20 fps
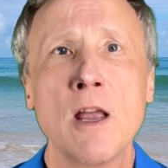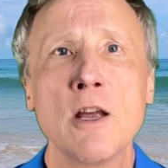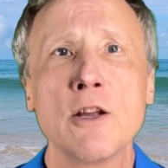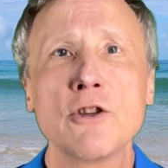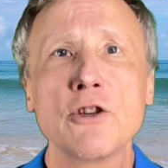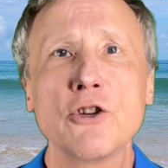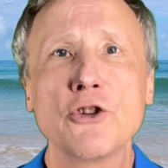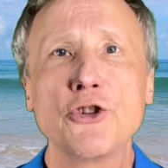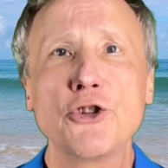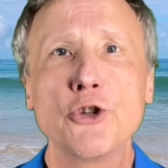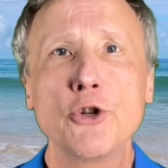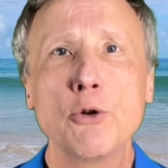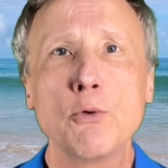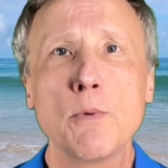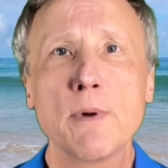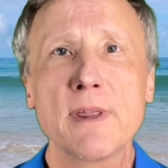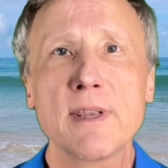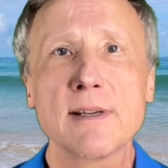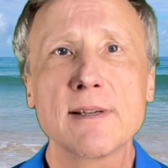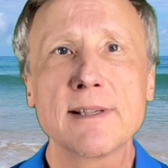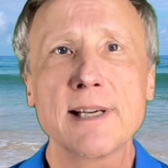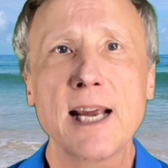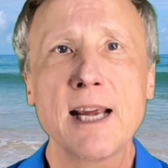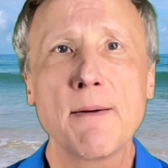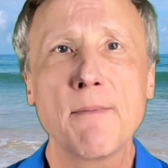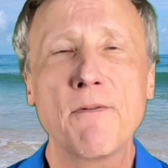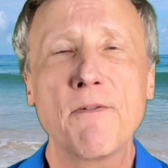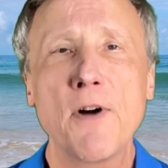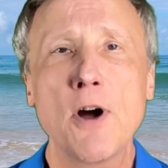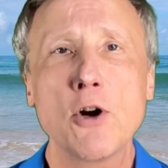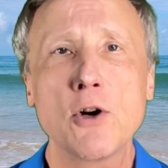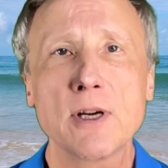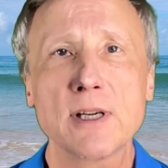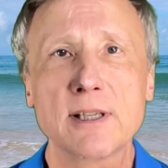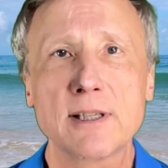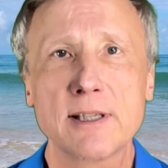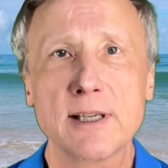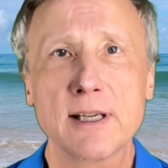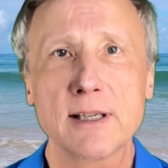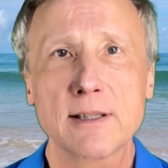To shoot with the same
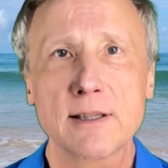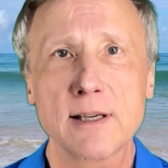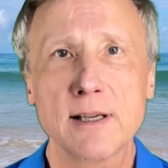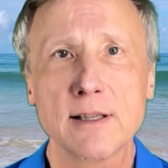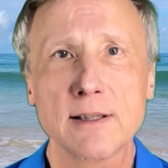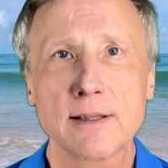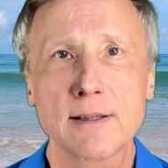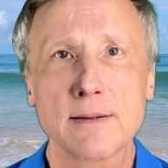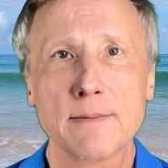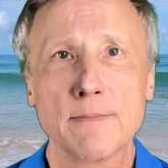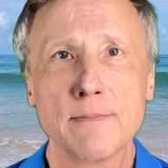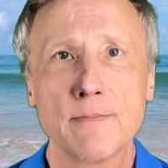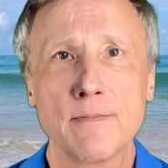focus distance,